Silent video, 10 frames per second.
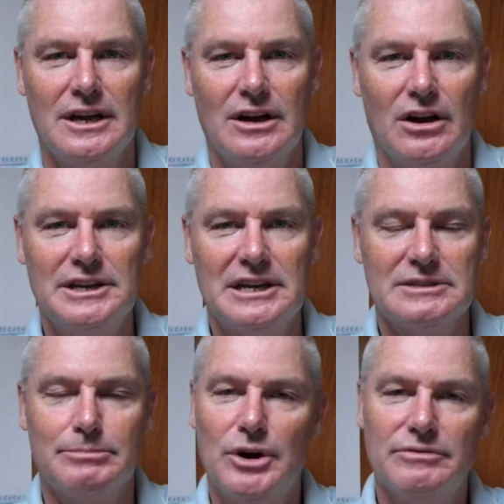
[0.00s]
I
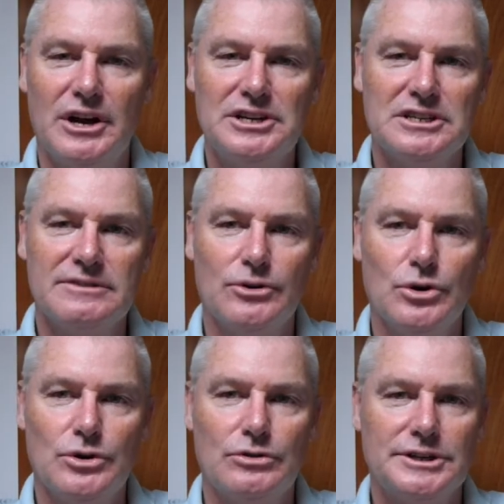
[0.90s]
guess, motivations for
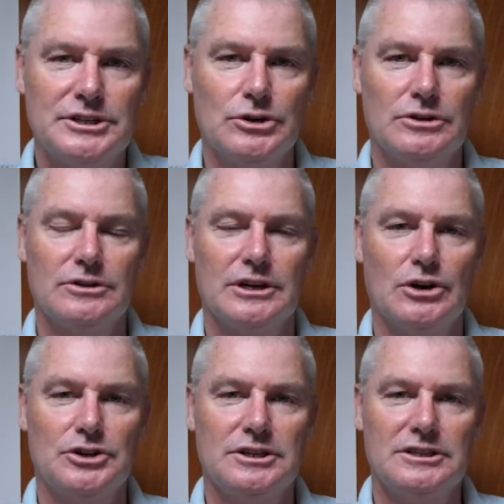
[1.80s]
her to return to the
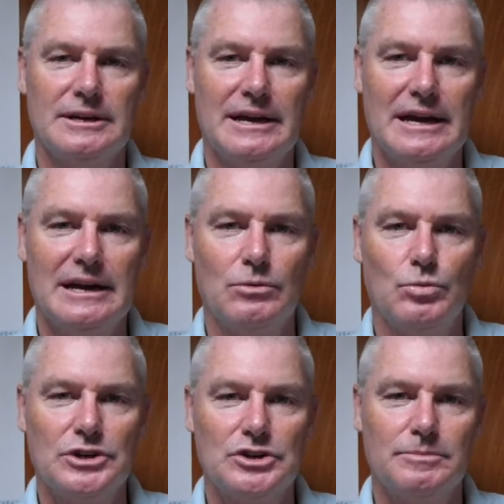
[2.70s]
oceans, and
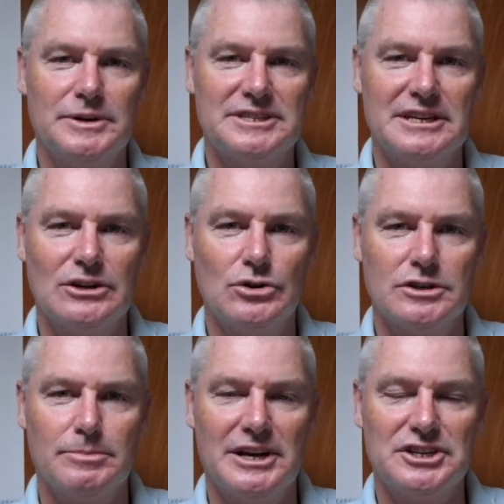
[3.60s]
we should be seeing her
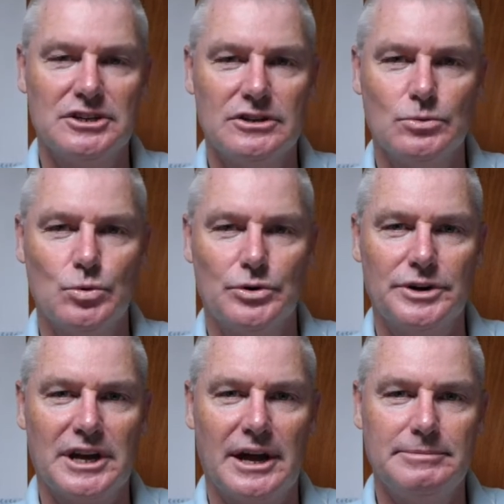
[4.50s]
splash into the water
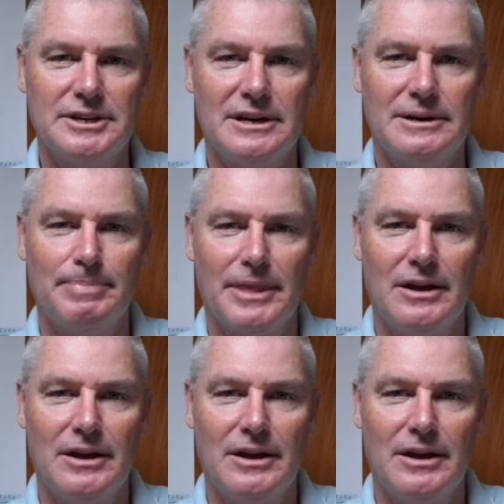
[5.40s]
in Cape Town